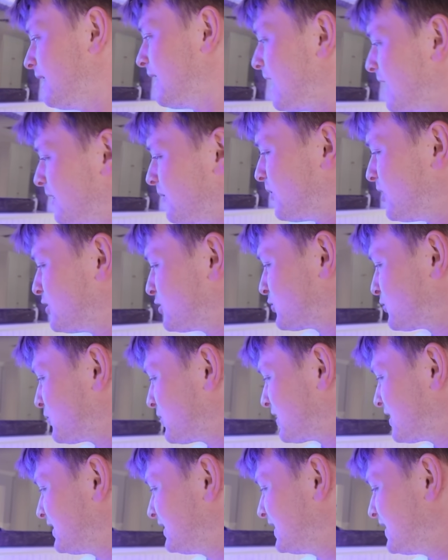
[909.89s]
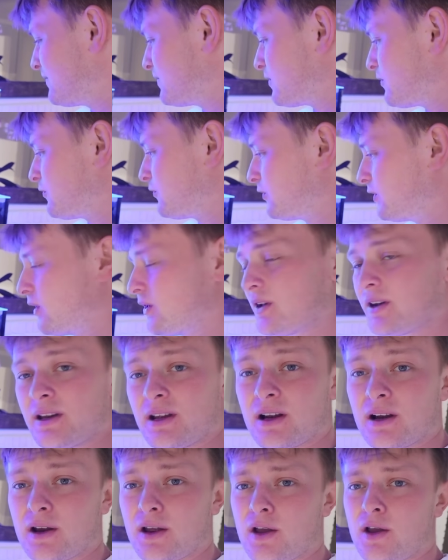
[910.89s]
Anyways, we're gonna leave them float in
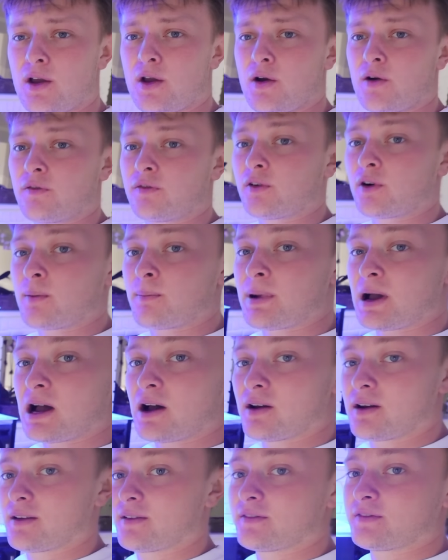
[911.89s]
here for about